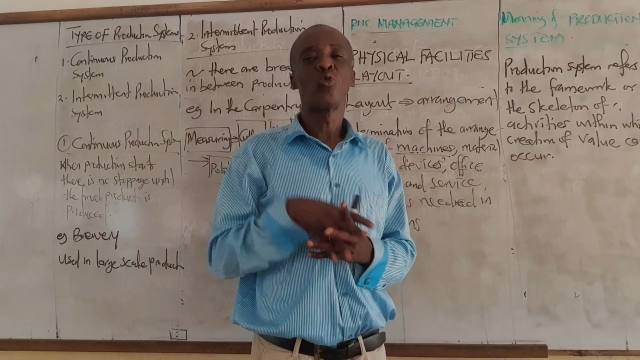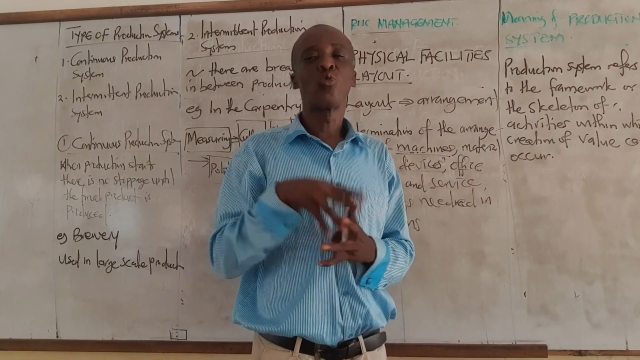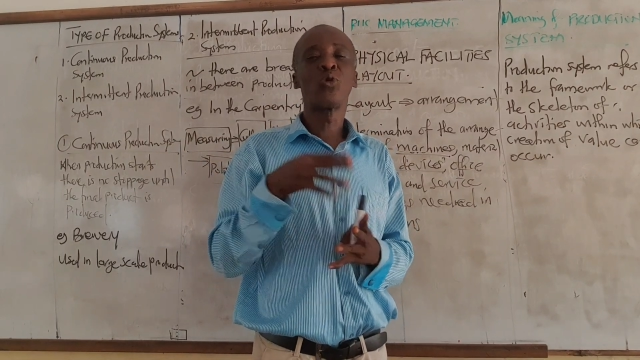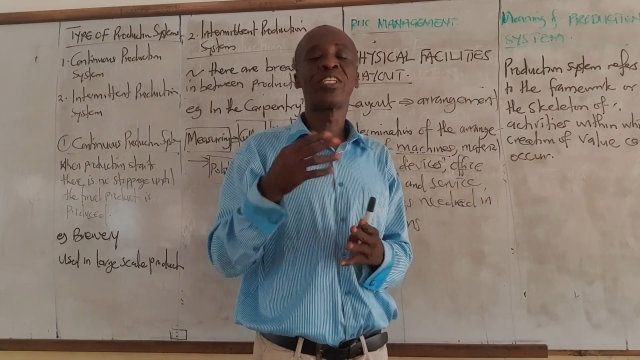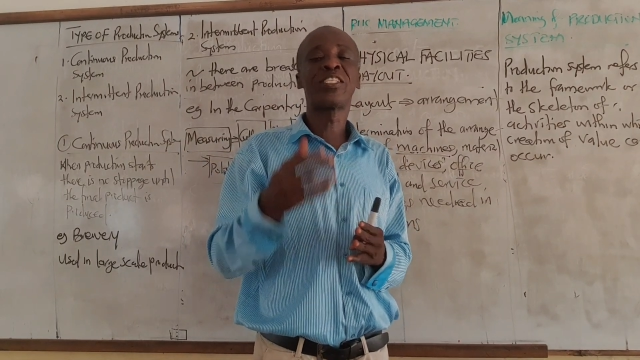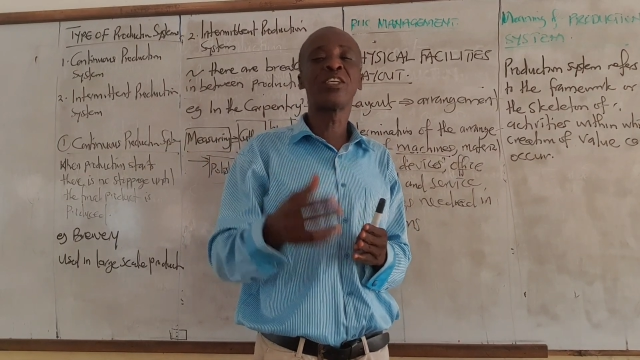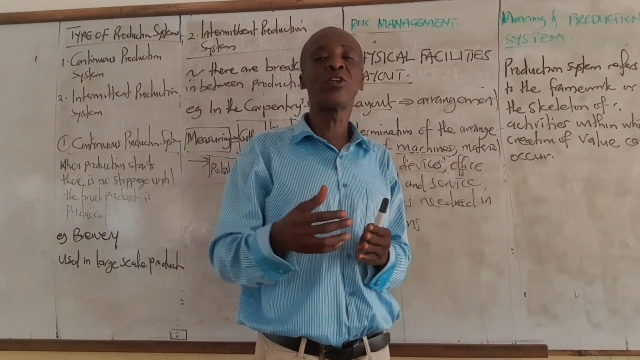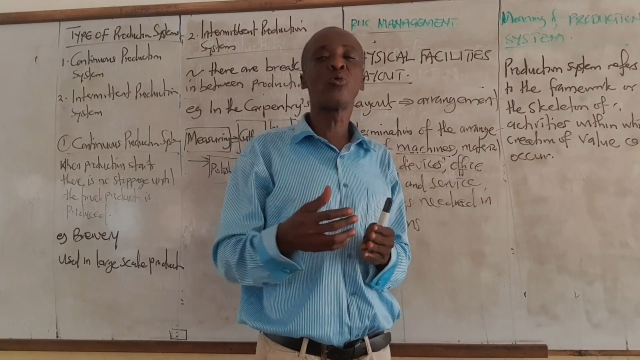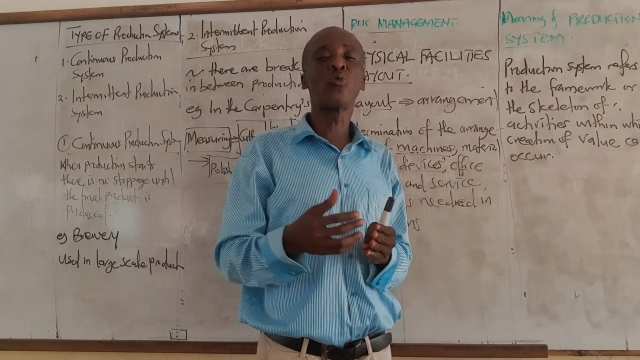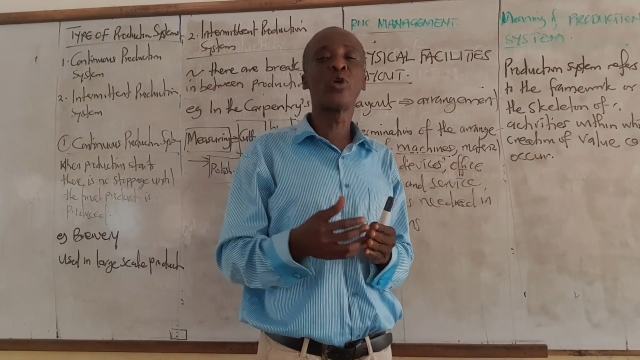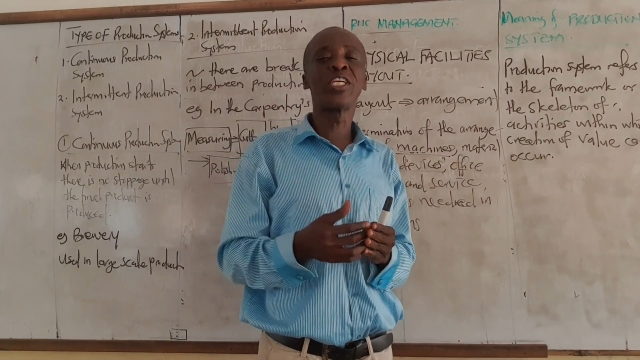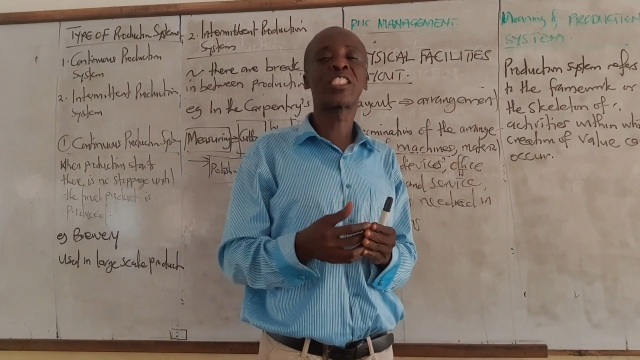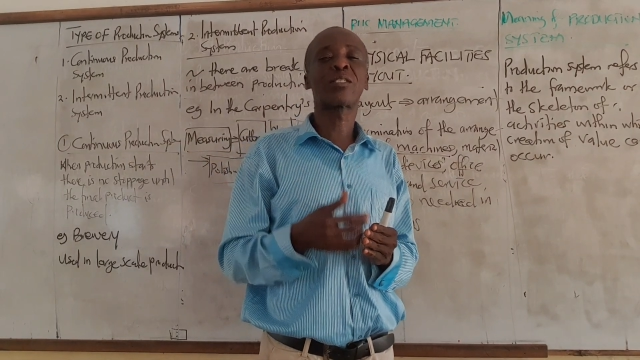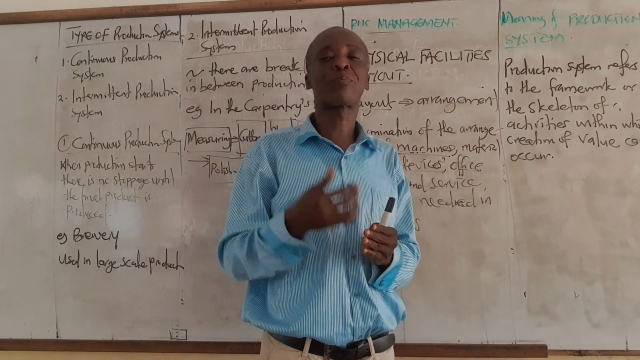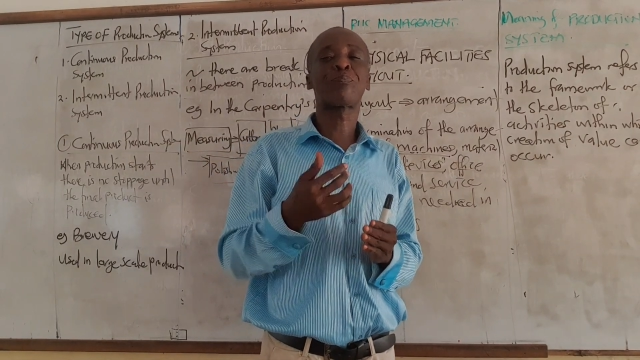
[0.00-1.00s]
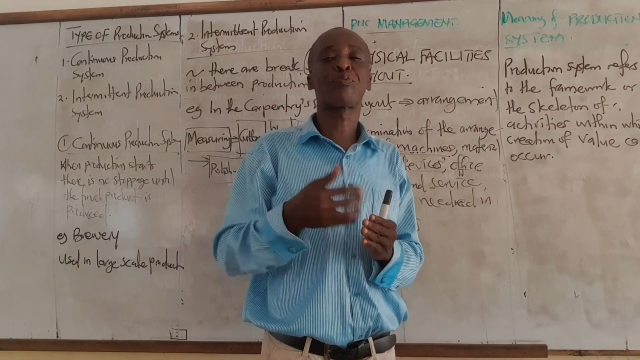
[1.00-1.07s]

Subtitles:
within which